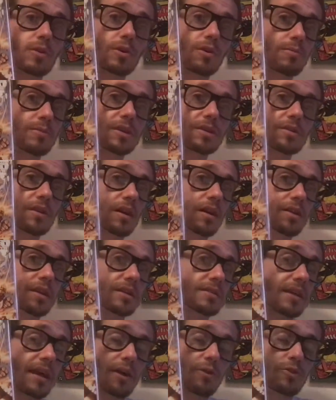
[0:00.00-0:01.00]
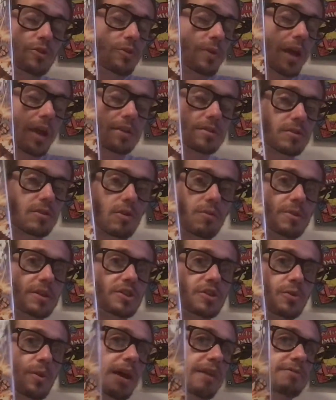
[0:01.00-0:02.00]
comics are. That's how you get into comics.
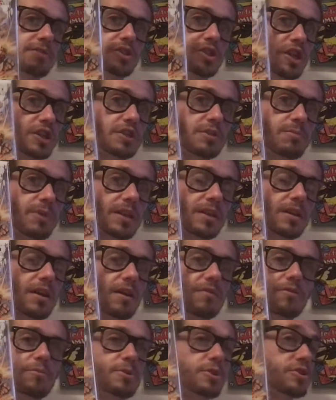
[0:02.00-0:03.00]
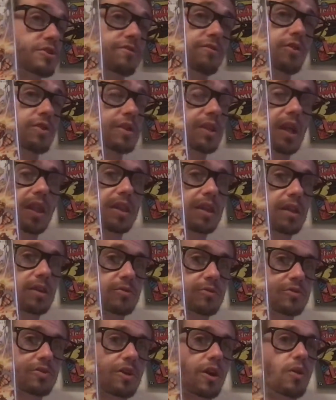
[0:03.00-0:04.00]
You have to judge it by the cover because you've got nothing
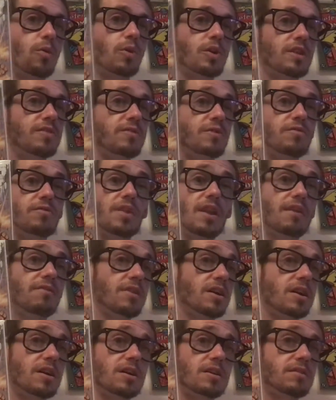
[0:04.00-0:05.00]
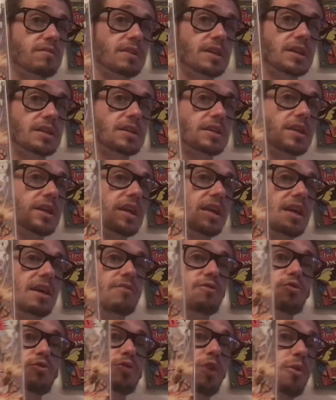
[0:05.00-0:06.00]
else to go on. If you've never heard of it,
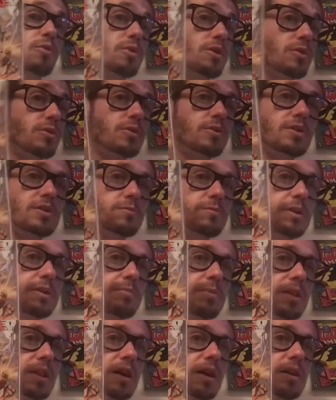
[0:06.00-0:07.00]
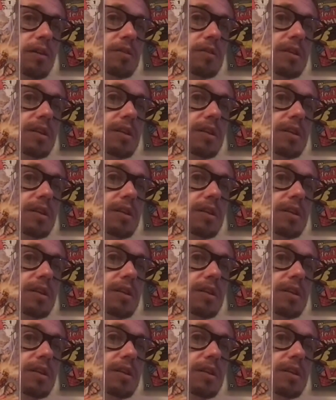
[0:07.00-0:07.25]
if you don't know who these people are,